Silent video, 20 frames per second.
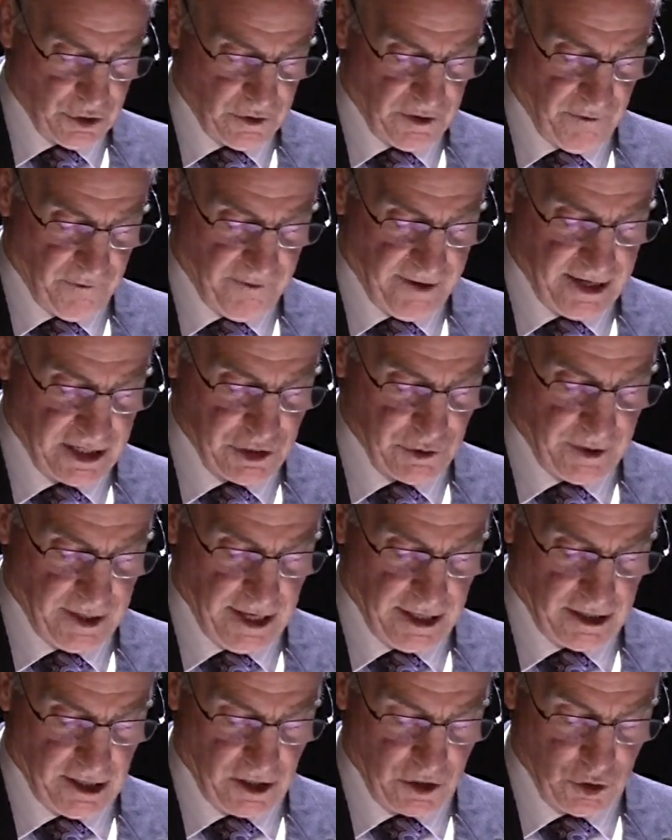to the
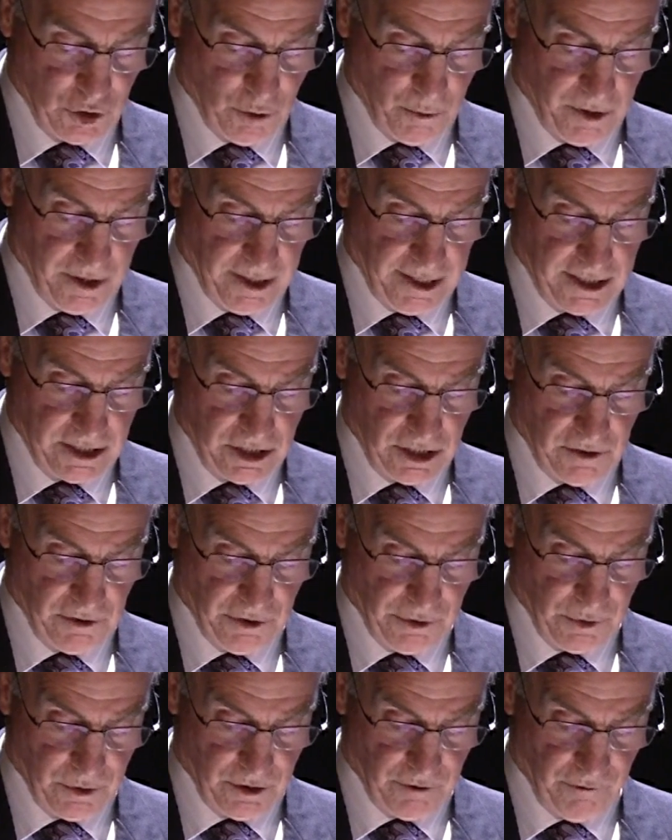factory in October
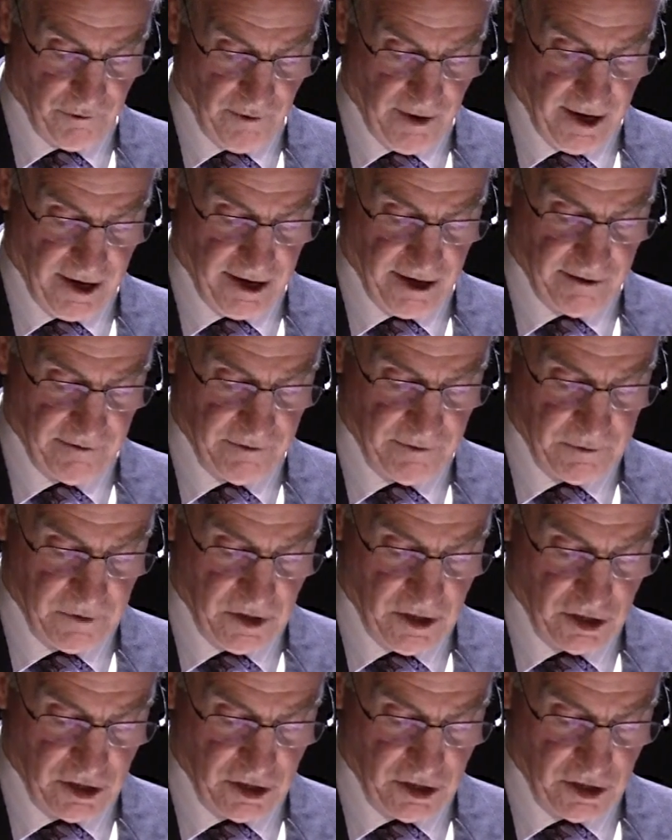1935